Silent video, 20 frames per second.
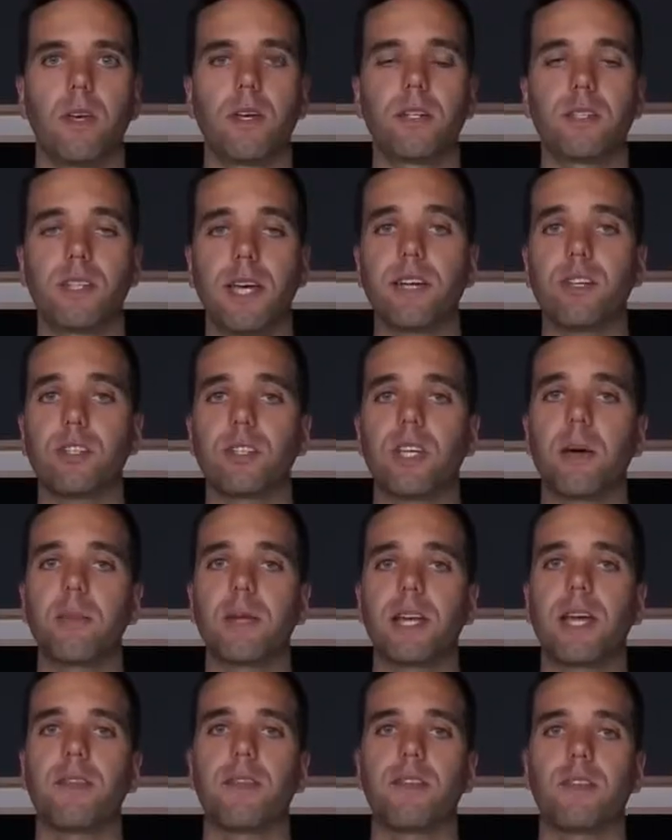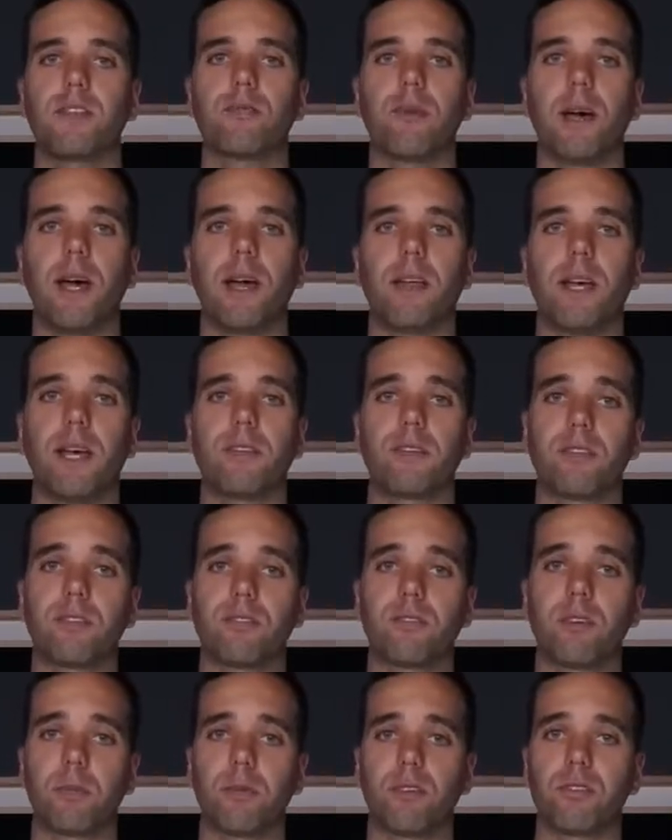Take your time to get this right, as a
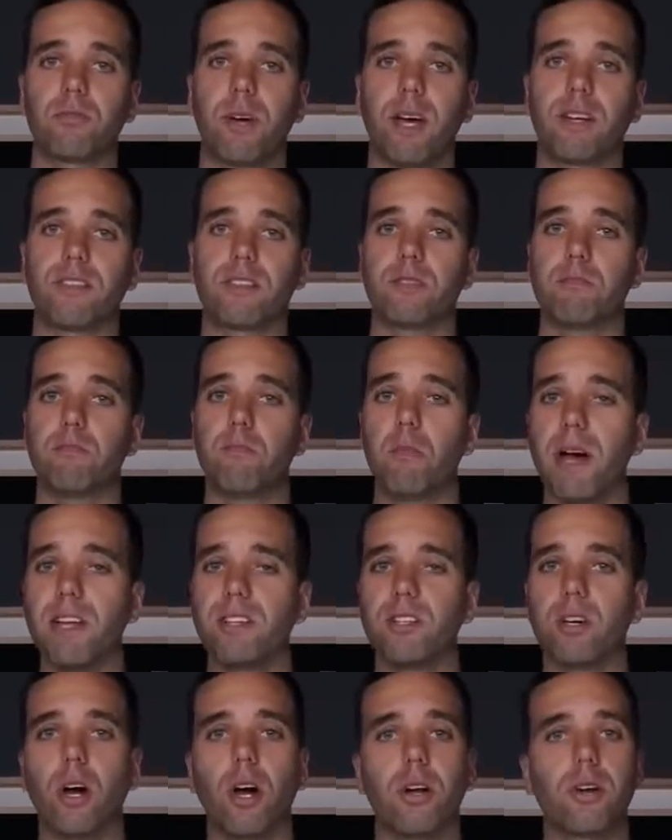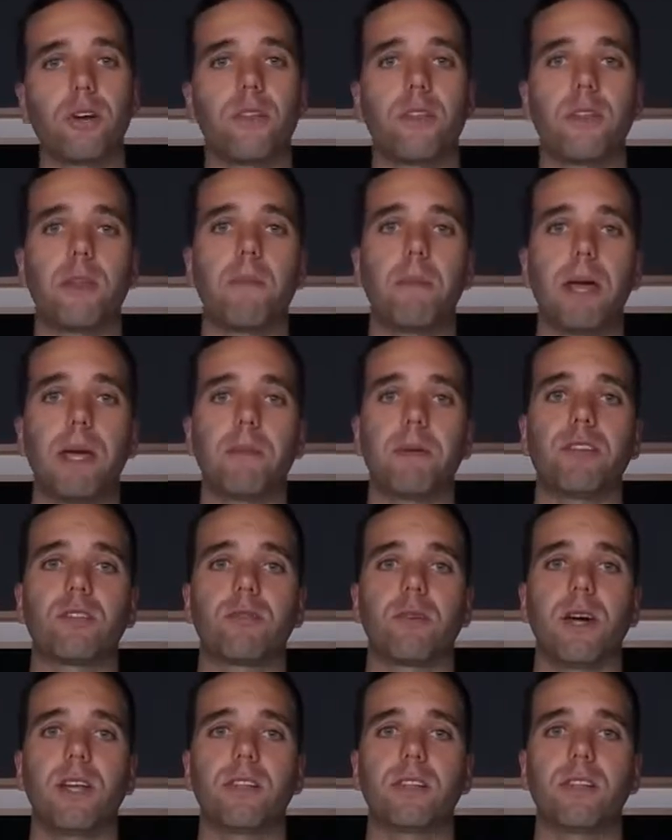scribble scratch is much harder than the baby
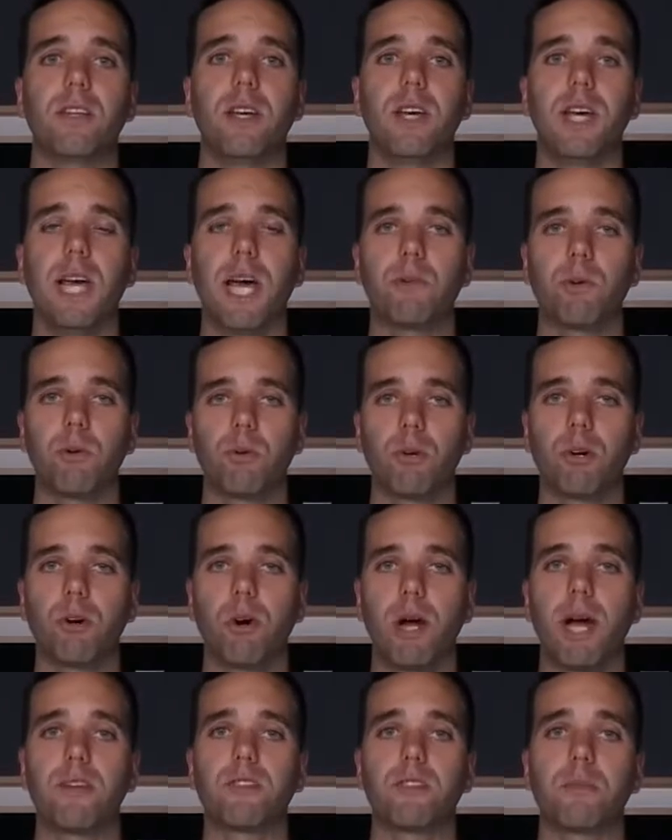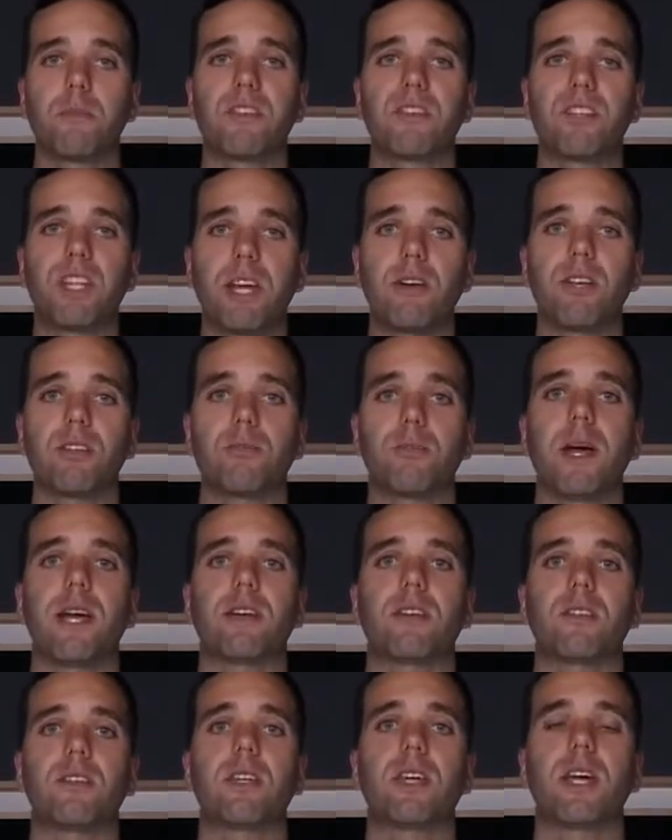scratch and will require some serious
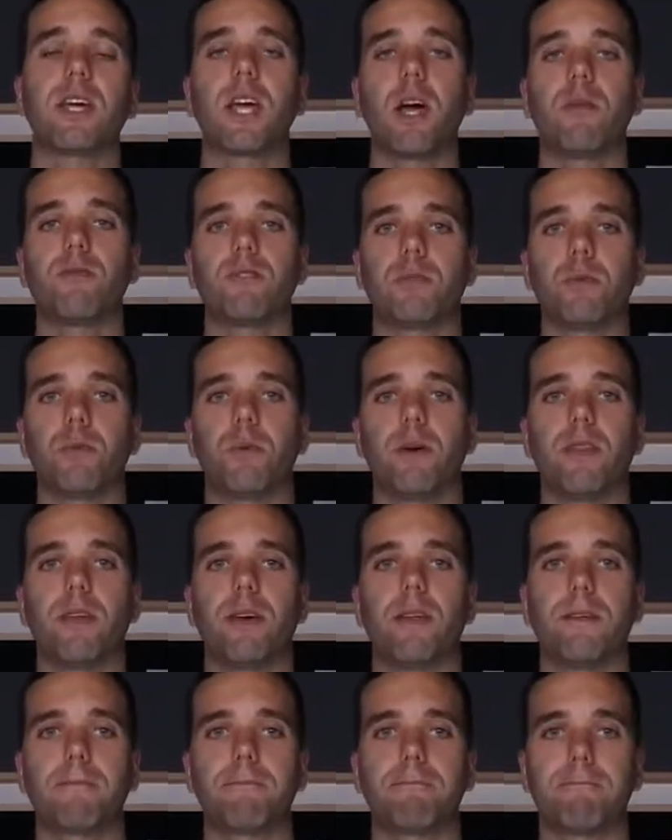practice to get comfortable with it.